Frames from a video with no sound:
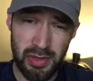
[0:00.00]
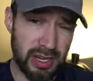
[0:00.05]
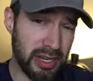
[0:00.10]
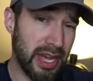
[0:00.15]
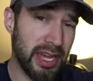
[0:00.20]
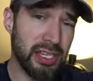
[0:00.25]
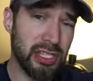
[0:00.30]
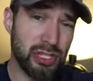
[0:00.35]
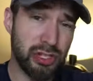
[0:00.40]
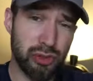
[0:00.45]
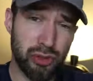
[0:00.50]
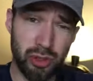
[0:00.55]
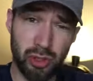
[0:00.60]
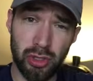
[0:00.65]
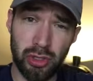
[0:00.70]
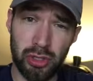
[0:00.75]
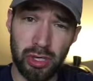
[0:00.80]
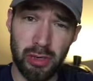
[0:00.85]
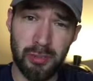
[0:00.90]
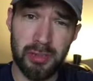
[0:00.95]
The next
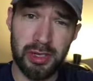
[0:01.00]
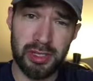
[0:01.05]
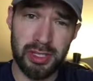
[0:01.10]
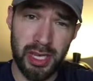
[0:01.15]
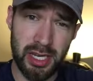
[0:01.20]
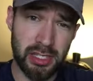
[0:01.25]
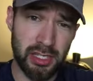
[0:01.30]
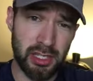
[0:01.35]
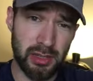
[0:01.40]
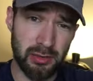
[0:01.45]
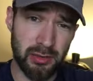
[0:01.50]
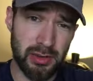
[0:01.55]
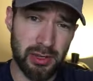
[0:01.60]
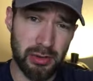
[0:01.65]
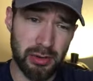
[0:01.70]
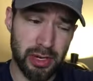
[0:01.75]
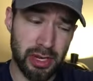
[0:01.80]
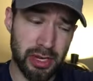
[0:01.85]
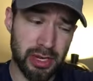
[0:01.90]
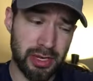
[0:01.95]
controller I'm going to be testing for
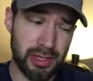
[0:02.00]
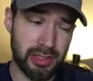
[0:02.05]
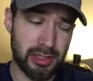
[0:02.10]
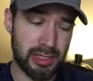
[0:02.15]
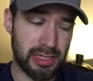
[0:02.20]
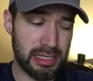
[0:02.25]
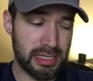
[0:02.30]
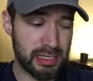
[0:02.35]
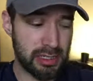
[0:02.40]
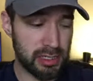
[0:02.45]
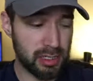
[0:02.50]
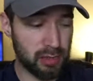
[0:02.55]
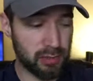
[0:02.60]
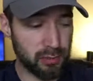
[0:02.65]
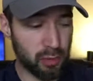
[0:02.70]
you guys is,